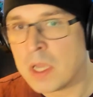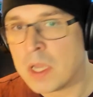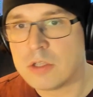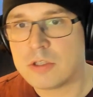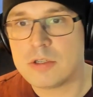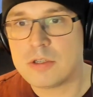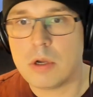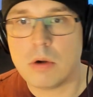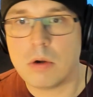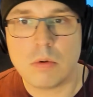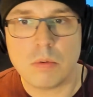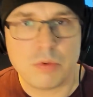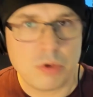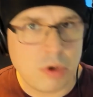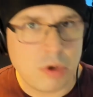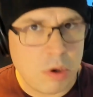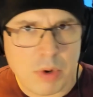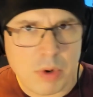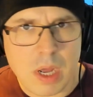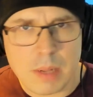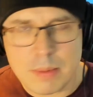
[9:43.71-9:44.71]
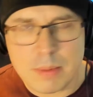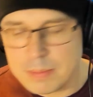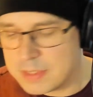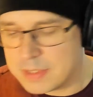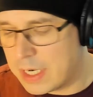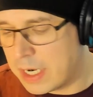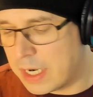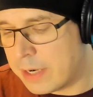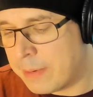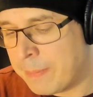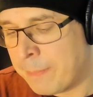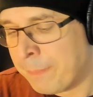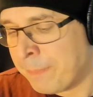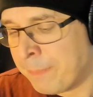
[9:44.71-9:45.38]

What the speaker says: So no problems there.